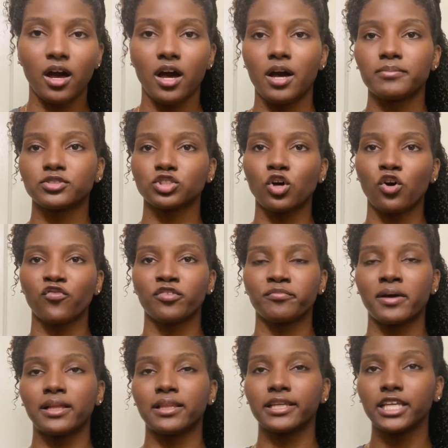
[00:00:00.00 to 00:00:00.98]
So for
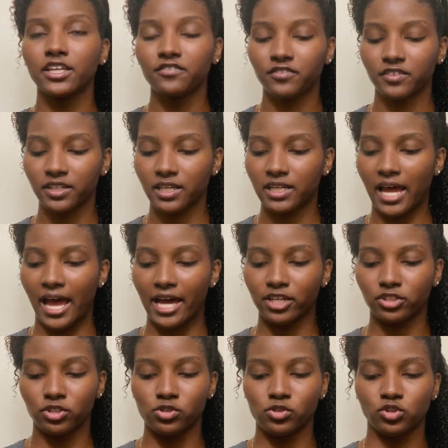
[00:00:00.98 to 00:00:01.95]
my leave-in, I
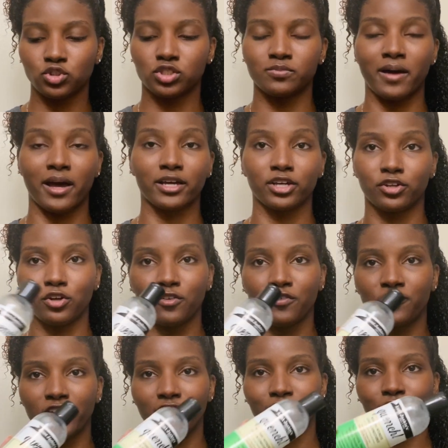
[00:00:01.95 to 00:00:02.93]
used my good
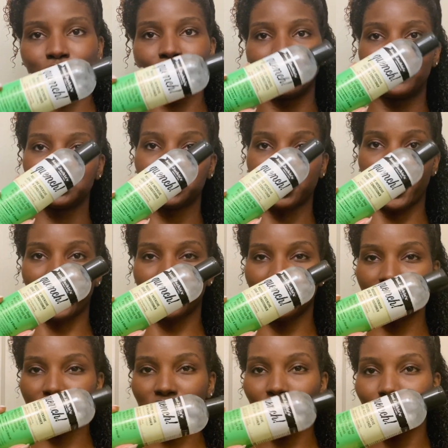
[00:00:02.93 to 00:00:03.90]
old faithful Aunt
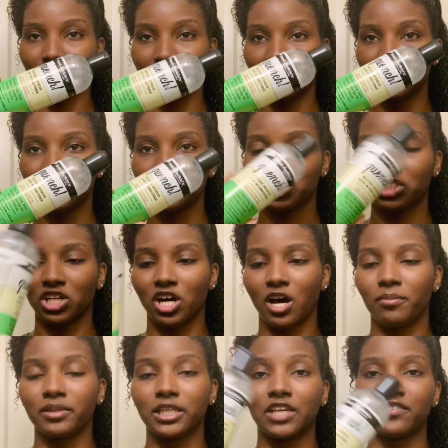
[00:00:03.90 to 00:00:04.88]
Jackie's Quench
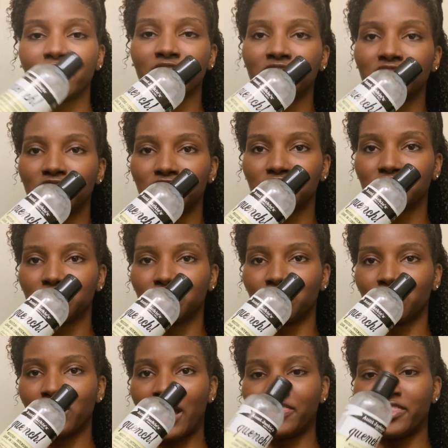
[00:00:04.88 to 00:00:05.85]
leave-in
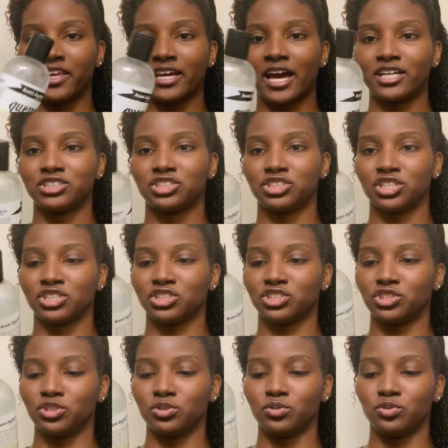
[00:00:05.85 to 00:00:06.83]
conditioner. I think I just
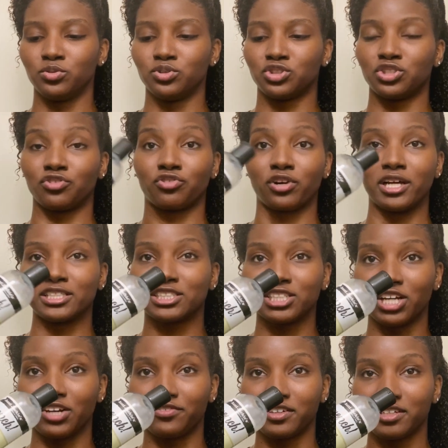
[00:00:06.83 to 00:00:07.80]
used the rest
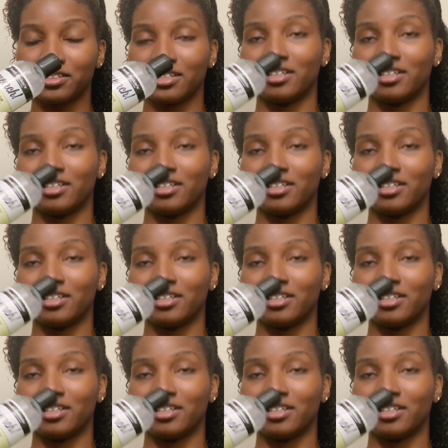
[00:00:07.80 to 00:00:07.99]
of it.